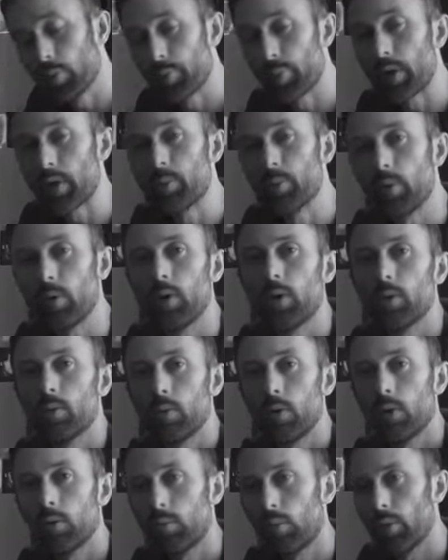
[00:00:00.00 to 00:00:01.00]
people who
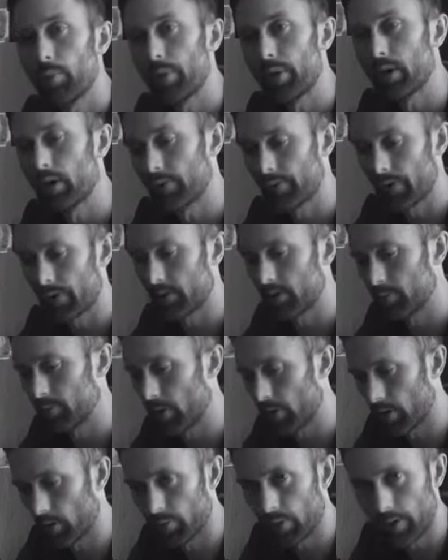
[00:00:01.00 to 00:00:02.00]
were being affected
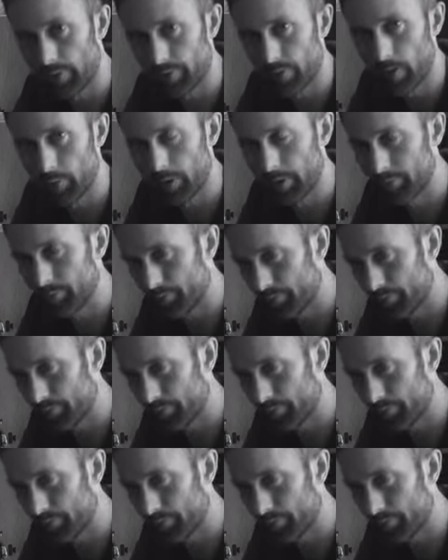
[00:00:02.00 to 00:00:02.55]
by the Great Famine,